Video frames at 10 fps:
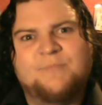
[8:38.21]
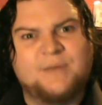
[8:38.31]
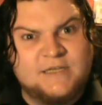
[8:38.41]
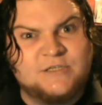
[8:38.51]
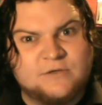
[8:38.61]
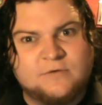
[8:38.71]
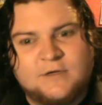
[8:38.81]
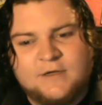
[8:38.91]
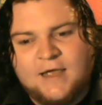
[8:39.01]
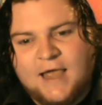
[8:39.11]
pinned you.
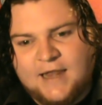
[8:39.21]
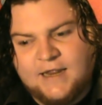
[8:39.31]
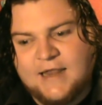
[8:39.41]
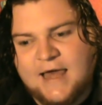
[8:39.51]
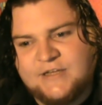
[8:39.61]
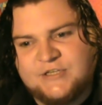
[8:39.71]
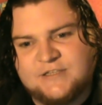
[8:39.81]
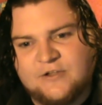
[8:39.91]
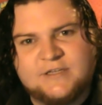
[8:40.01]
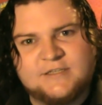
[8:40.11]
And then Nala just
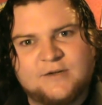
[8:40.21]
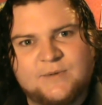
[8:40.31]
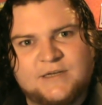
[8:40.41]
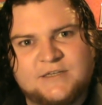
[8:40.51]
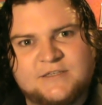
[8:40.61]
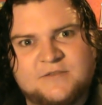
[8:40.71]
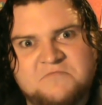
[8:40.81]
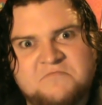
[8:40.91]
looks at him and he just...